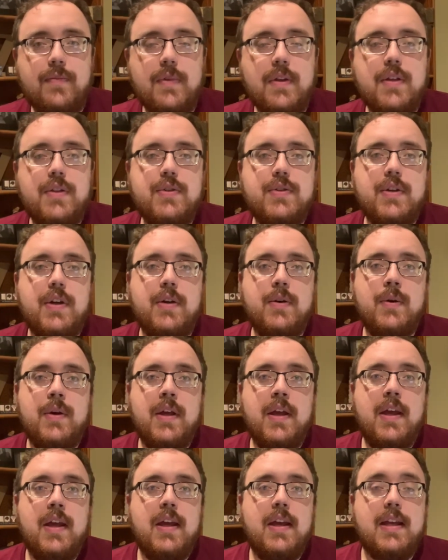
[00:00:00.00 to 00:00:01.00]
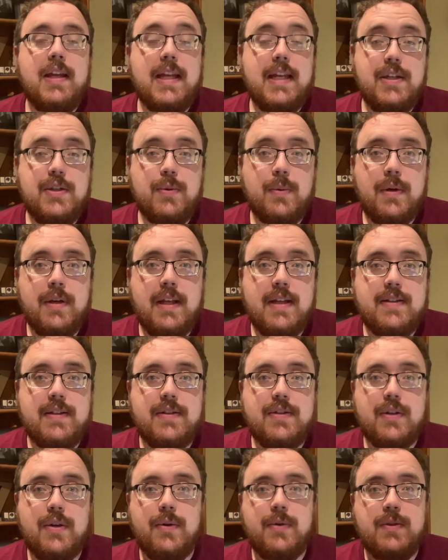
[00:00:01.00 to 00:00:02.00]
So each one has
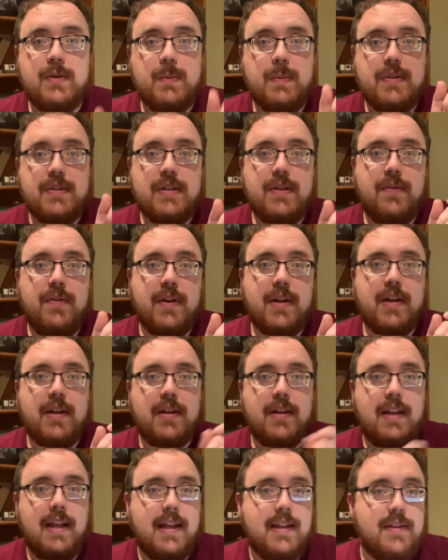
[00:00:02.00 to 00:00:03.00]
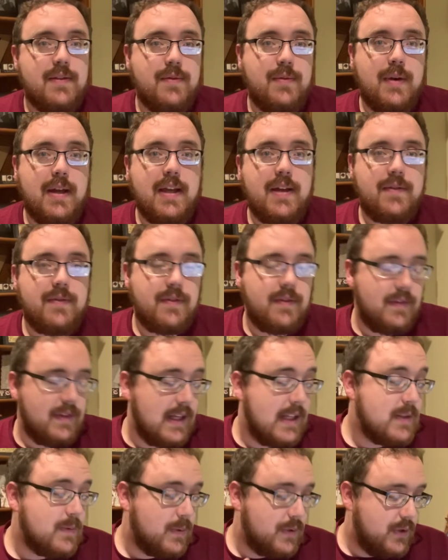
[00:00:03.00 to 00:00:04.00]
its own specific length of wave.
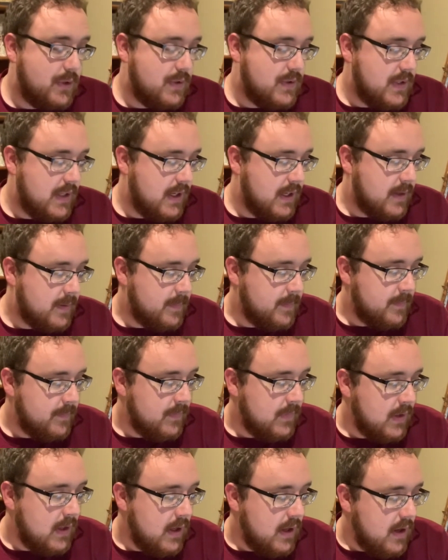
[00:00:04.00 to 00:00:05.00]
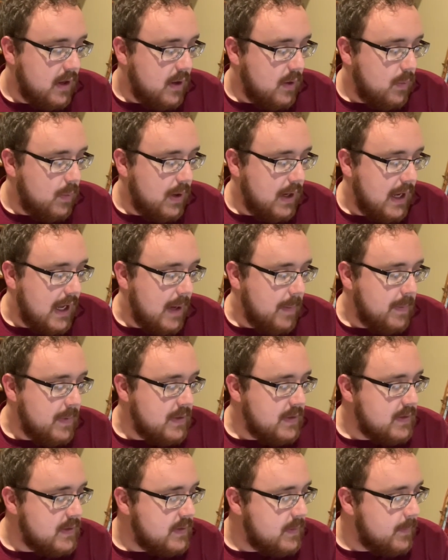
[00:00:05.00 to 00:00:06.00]
That's what you're seeing. What
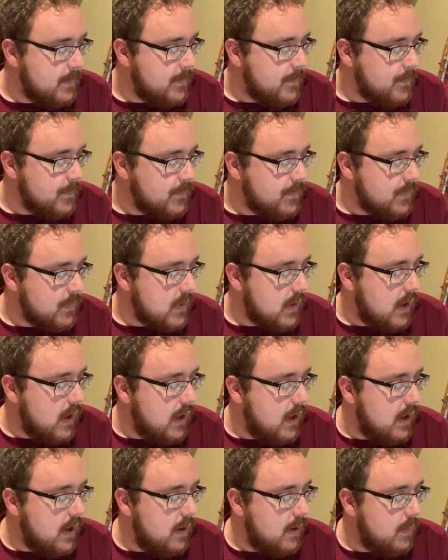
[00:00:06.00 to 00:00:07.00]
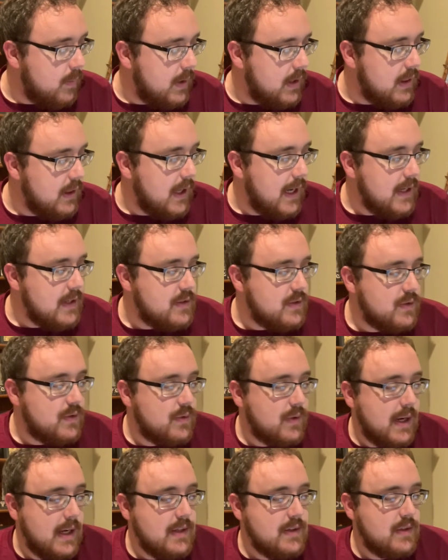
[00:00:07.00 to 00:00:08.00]
happens when light
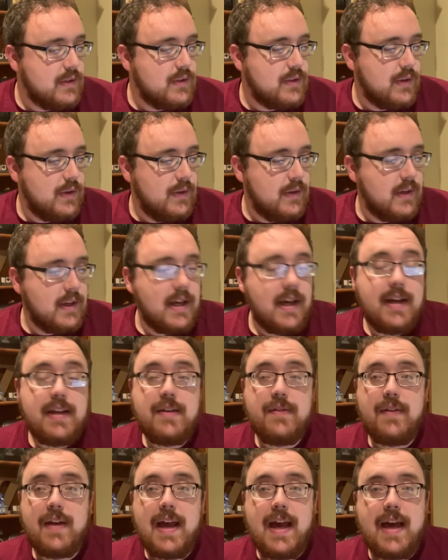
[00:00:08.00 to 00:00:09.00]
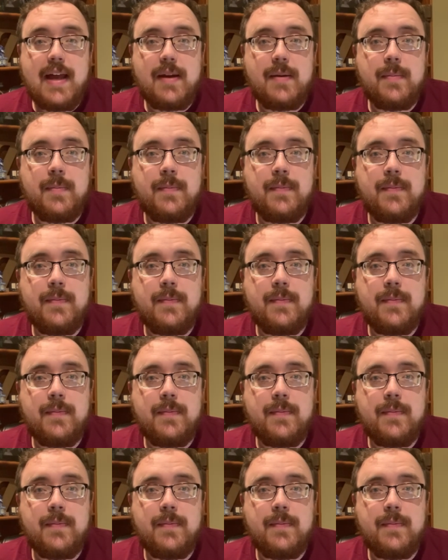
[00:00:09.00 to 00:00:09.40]
strikes a certain kind of atom?